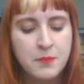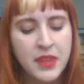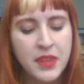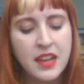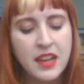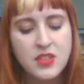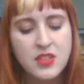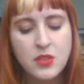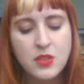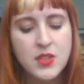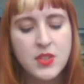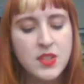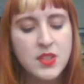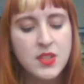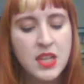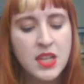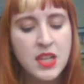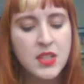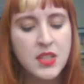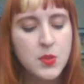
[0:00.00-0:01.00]
As your
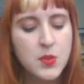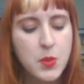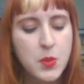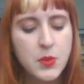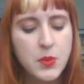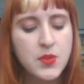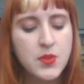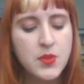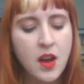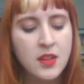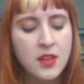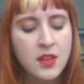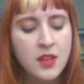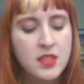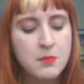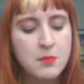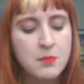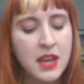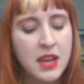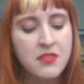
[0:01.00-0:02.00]
stink spews onto
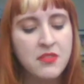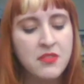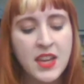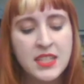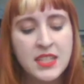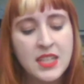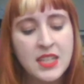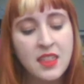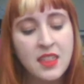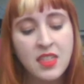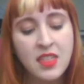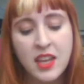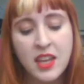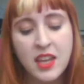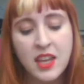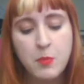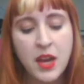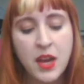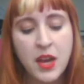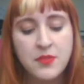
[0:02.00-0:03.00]
my face in thick
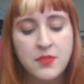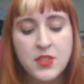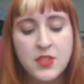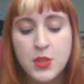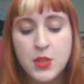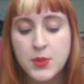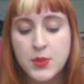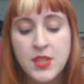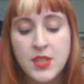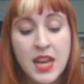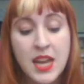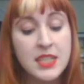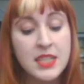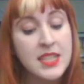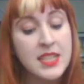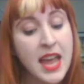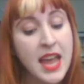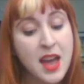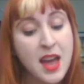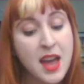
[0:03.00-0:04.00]
puffs, you say,
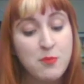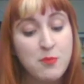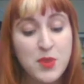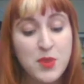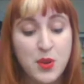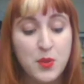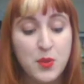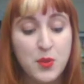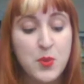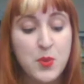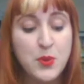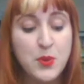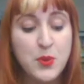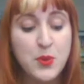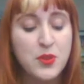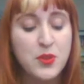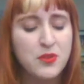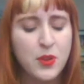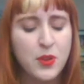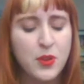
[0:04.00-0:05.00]
damn, you're
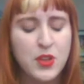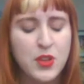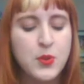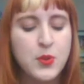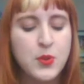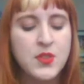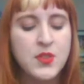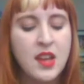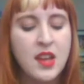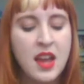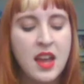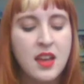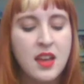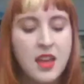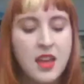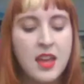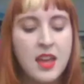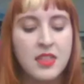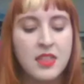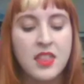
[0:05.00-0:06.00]
beautiful. You say
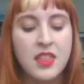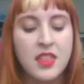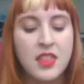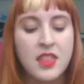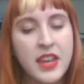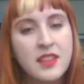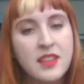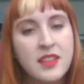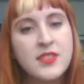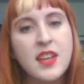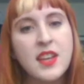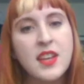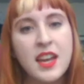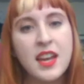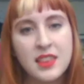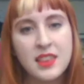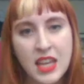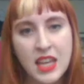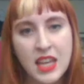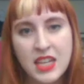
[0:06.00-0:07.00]
the things
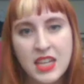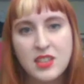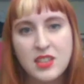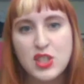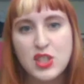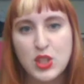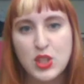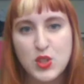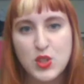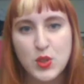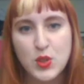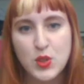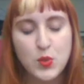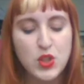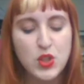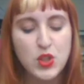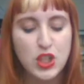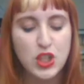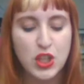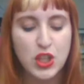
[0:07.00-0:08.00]
I'd like to do
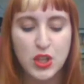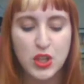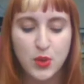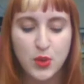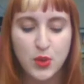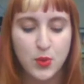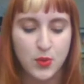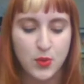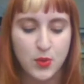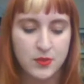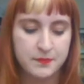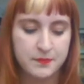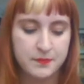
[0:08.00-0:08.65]
to you.